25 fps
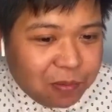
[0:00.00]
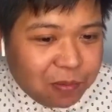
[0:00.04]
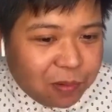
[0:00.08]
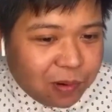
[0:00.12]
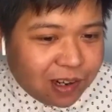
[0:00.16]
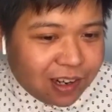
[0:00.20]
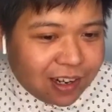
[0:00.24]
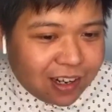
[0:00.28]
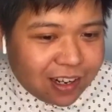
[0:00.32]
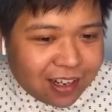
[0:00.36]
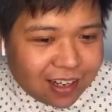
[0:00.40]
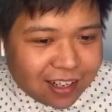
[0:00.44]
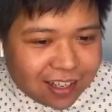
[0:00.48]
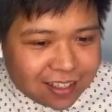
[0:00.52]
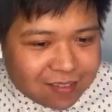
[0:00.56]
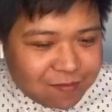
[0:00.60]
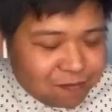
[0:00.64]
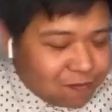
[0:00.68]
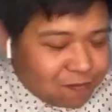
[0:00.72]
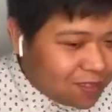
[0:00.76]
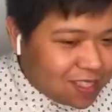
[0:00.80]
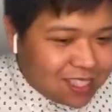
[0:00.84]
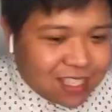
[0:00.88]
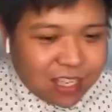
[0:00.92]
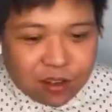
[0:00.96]
we're
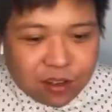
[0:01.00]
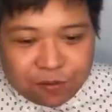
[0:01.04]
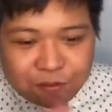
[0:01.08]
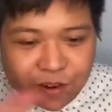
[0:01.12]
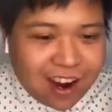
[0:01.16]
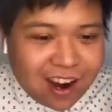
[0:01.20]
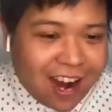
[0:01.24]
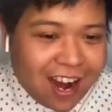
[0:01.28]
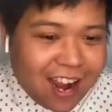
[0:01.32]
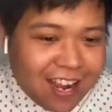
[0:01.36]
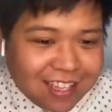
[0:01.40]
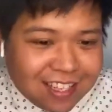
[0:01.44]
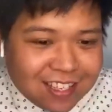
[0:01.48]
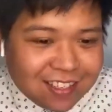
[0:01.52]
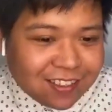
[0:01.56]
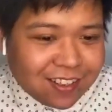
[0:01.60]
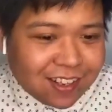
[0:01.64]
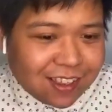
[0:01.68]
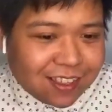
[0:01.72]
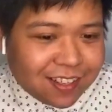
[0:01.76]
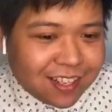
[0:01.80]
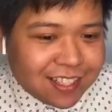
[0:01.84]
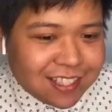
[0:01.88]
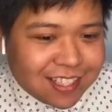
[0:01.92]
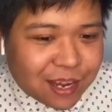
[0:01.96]
still far ahead till the
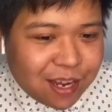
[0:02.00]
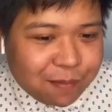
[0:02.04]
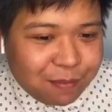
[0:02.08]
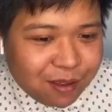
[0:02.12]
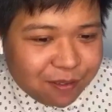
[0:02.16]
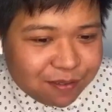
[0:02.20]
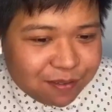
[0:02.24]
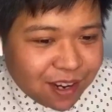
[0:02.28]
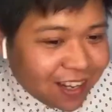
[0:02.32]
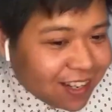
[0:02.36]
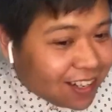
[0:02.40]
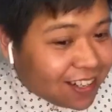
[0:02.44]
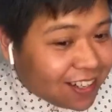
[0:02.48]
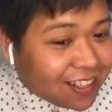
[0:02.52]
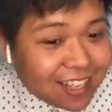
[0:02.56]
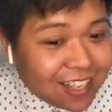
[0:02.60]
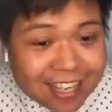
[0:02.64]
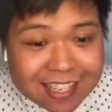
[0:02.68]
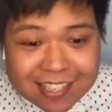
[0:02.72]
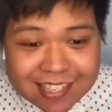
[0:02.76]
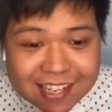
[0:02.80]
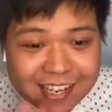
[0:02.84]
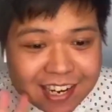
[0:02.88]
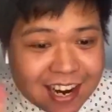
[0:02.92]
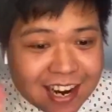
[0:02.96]
third semi-final.
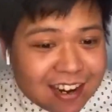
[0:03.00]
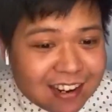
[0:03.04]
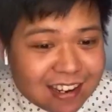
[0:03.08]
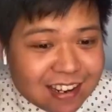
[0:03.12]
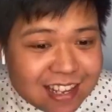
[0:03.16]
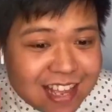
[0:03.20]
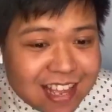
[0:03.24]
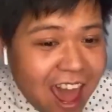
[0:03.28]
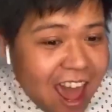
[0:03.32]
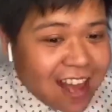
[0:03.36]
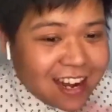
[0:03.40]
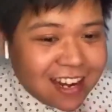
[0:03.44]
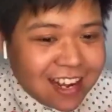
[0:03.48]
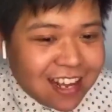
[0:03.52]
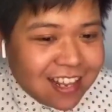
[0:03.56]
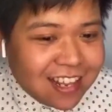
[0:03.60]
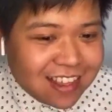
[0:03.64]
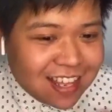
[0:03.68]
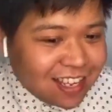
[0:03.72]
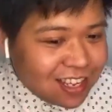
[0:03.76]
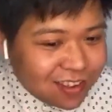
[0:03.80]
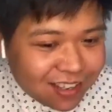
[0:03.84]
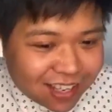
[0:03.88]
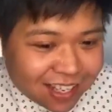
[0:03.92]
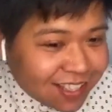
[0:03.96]
Is there
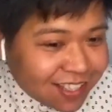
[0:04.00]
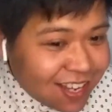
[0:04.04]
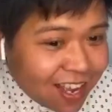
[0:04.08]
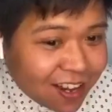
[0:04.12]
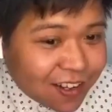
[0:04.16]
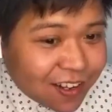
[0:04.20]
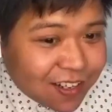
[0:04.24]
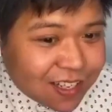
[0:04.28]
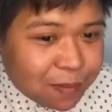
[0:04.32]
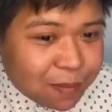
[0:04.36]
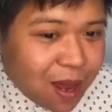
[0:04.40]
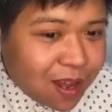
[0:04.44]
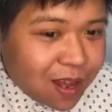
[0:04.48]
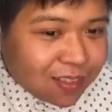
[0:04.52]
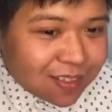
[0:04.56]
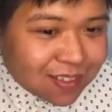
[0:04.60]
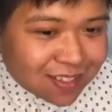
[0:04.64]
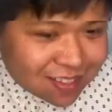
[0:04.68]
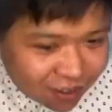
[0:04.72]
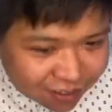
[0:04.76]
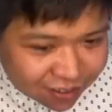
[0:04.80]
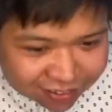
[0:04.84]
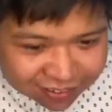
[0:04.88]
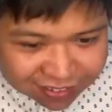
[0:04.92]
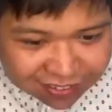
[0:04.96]
anything you can tell us about the
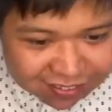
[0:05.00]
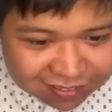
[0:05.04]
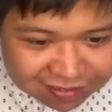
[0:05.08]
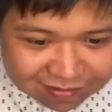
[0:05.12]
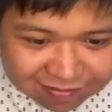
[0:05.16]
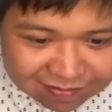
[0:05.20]
song?